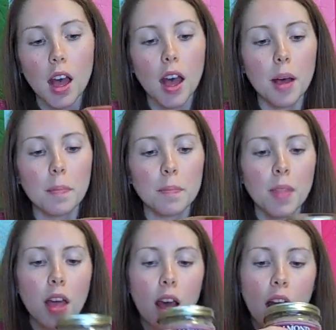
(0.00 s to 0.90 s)

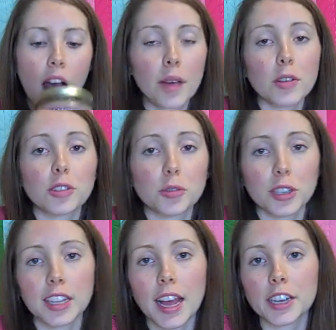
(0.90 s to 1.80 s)
I've always
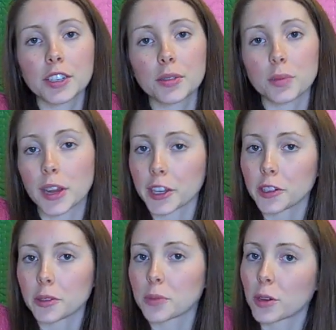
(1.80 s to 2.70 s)
really liked
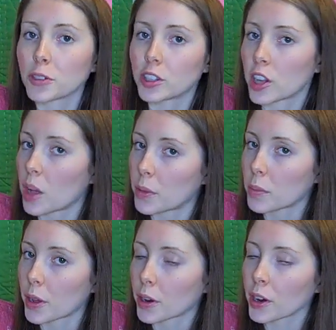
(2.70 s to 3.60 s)
regular roasted almond
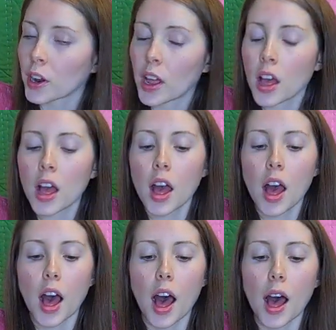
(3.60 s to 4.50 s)
butter,
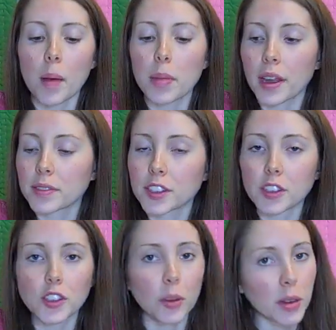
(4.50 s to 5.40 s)
but I've
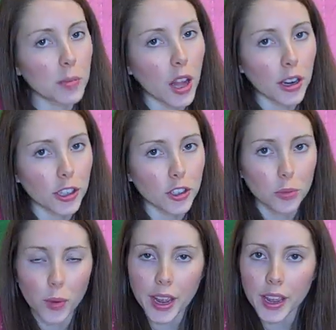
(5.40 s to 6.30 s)
seen so many
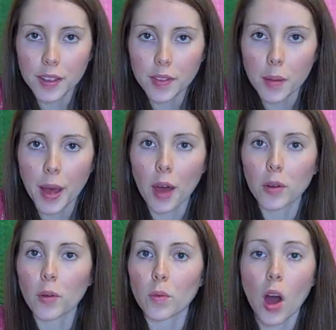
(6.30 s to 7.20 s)
bloggers rave
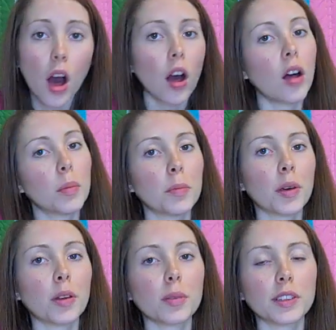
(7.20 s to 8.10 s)
about raw almond
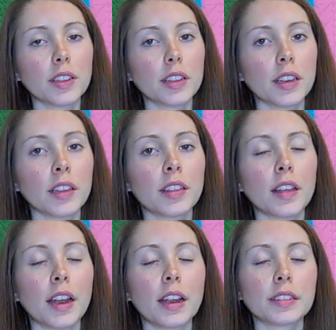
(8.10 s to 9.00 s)
butter recently
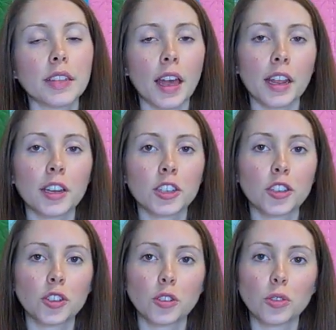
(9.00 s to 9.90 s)
that I decided
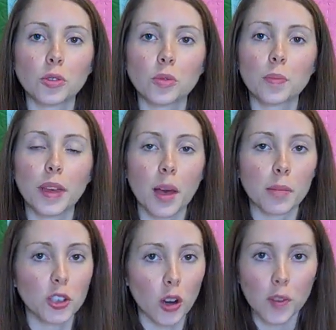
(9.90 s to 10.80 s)
to pick up
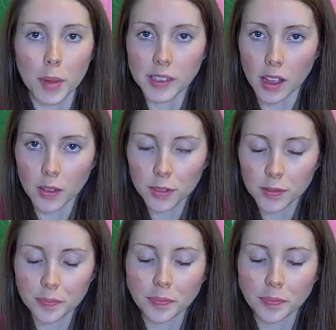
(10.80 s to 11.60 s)
a jar for myself.